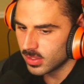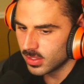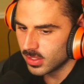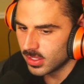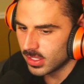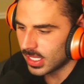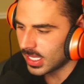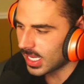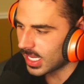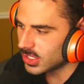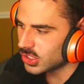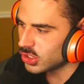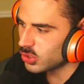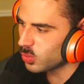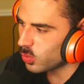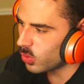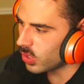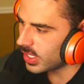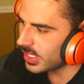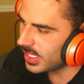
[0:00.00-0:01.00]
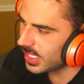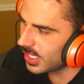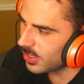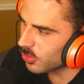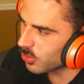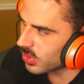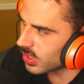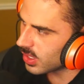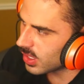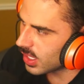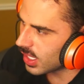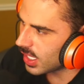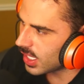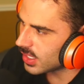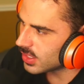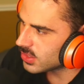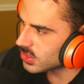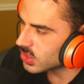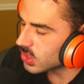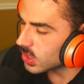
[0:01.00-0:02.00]
Like I just one day
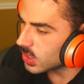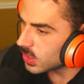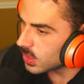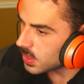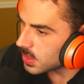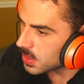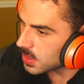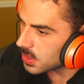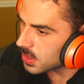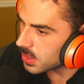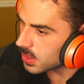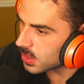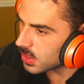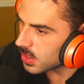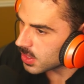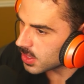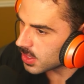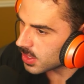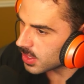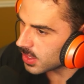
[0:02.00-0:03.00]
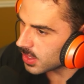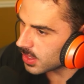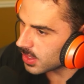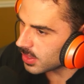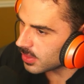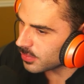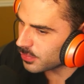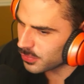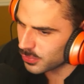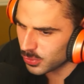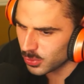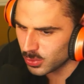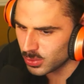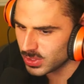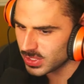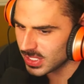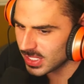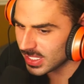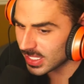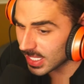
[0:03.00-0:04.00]
realized
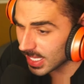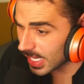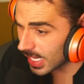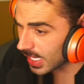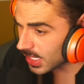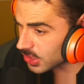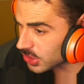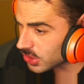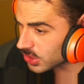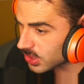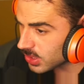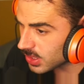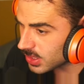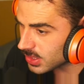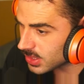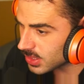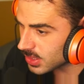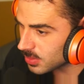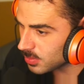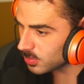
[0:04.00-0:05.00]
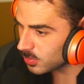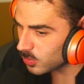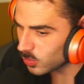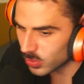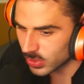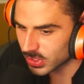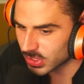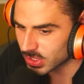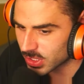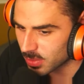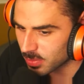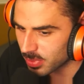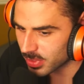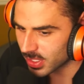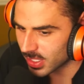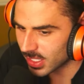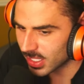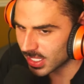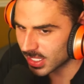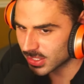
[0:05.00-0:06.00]
fusing nationalism with
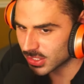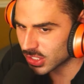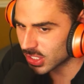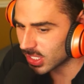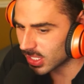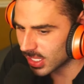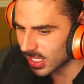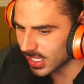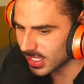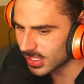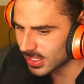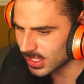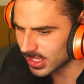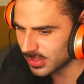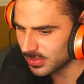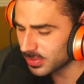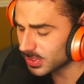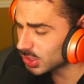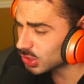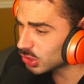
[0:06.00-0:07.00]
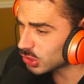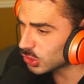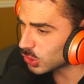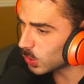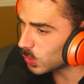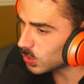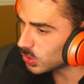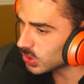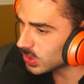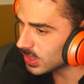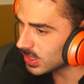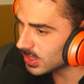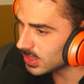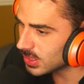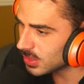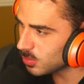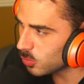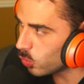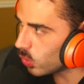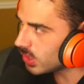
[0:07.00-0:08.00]
something as collective as
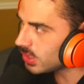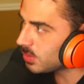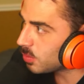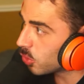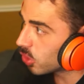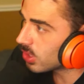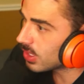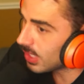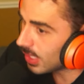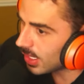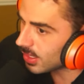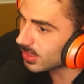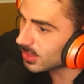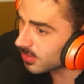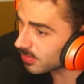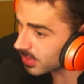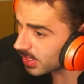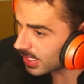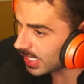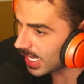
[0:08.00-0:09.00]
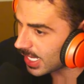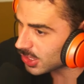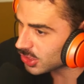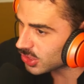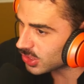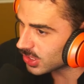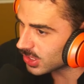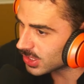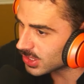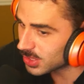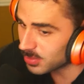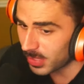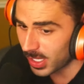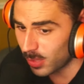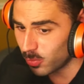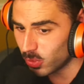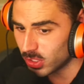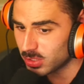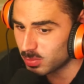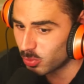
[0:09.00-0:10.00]
socialism. What's more collective than nationalism
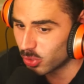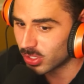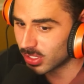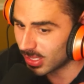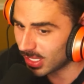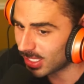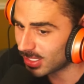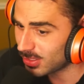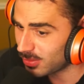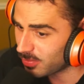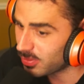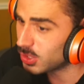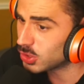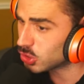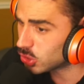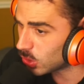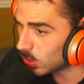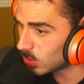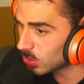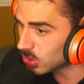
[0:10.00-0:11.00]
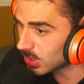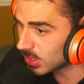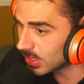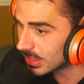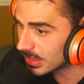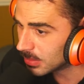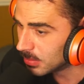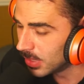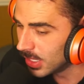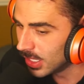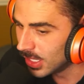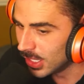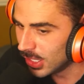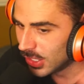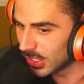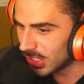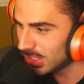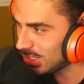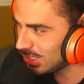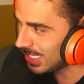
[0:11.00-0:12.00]
and what's more collective than socialism?
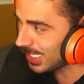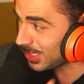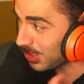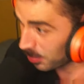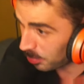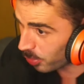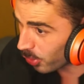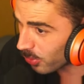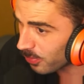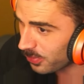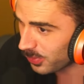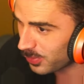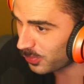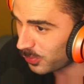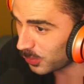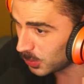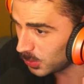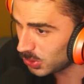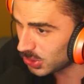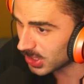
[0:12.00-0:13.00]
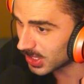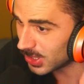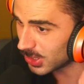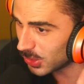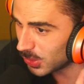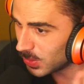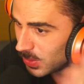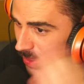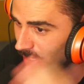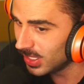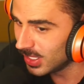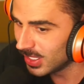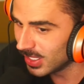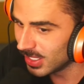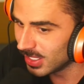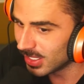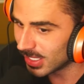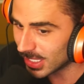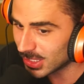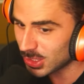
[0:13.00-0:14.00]
This is like the perfect fusion, dude.
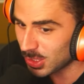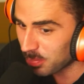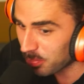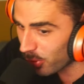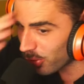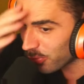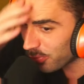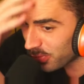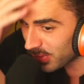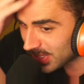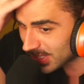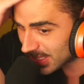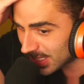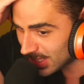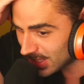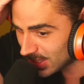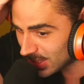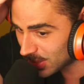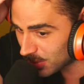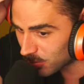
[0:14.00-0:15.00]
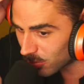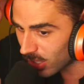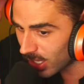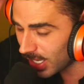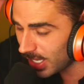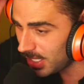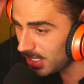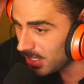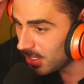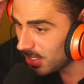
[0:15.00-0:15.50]
That's the perfect system, right?